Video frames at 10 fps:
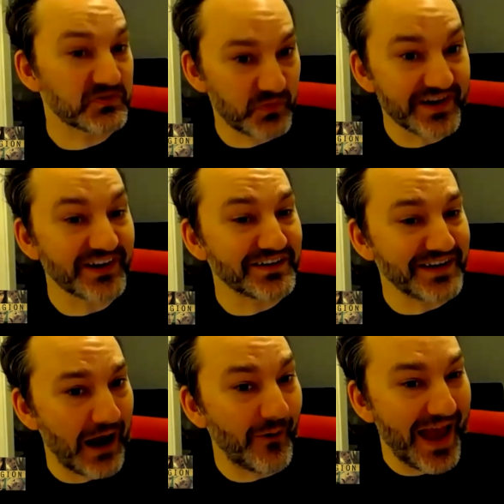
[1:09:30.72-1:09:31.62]
we are
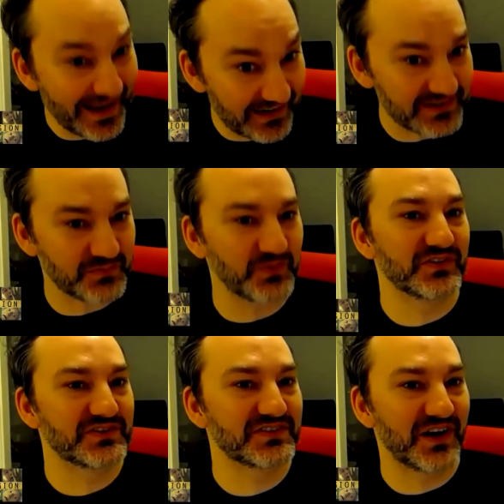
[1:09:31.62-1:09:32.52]
now
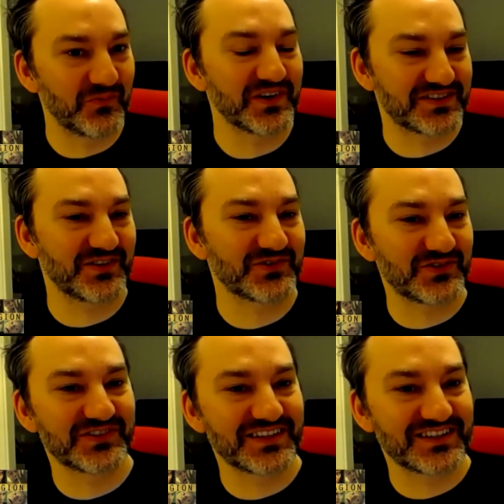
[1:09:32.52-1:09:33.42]
experts on what social
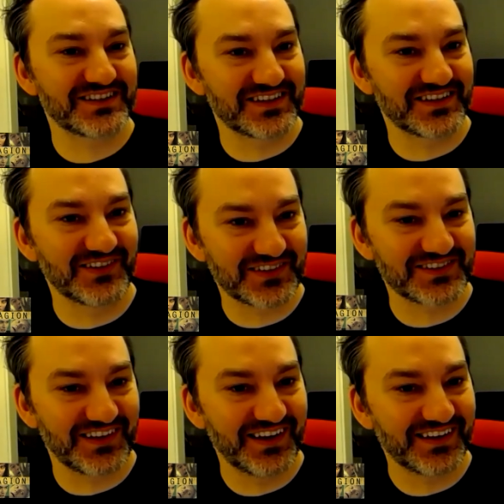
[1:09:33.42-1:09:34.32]
distancing looks like.